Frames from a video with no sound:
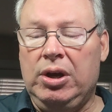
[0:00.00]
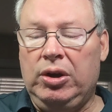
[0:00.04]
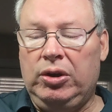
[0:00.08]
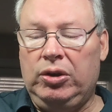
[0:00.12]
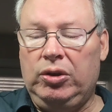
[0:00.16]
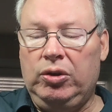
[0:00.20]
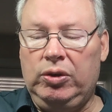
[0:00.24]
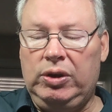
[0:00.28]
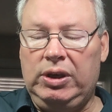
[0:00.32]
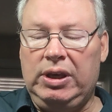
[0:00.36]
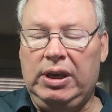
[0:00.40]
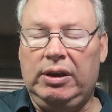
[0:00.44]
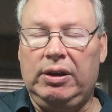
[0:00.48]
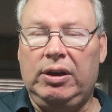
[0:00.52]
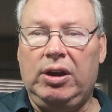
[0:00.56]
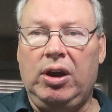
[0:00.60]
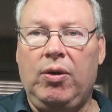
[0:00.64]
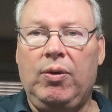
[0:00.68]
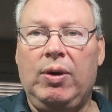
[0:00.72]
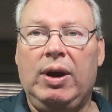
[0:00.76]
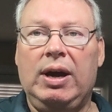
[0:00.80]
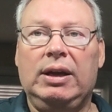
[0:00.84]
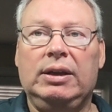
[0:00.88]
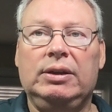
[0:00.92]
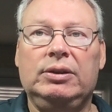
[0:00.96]
you can
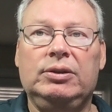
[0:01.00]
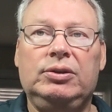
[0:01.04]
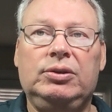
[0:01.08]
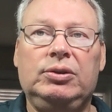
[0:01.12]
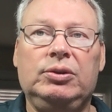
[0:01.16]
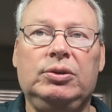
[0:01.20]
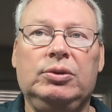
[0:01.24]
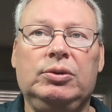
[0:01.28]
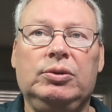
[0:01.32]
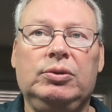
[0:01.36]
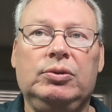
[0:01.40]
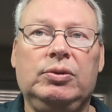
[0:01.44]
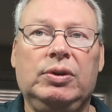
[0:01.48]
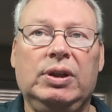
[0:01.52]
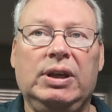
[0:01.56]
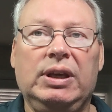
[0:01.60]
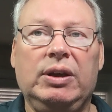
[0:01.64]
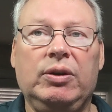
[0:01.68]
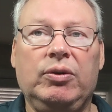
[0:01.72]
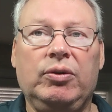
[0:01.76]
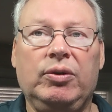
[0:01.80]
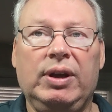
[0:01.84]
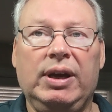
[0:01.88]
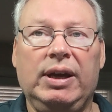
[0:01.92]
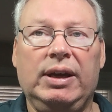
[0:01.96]
go on to the
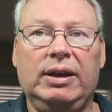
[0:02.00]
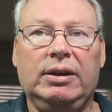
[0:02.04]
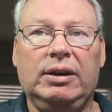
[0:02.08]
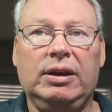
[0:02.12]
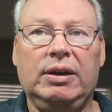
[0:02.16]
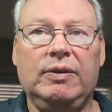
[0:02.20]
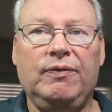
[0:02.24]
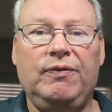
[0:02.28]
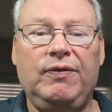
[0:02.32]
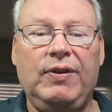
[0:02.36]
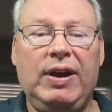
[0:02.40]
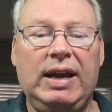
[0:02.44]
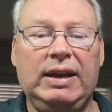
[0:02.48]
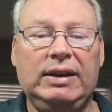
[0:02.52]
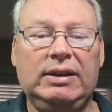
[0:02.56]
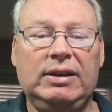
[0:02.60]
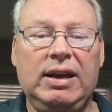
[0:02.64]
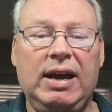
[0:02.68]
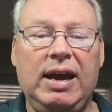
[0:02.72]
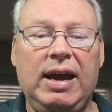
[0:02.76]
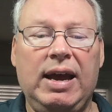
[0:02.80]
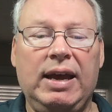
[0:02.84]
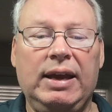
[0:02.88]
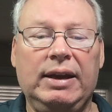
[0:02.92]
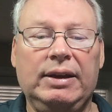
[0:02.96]
internet and find
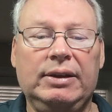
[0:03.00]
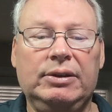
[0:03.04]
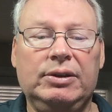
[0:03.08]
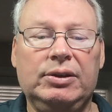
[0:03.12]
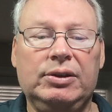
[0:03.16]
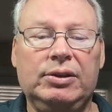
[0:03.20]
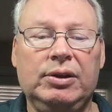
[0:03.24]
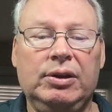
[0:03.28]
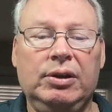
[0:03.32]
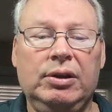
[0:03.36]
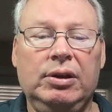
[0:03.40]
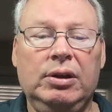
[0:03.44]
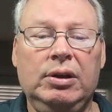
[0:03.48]
tides,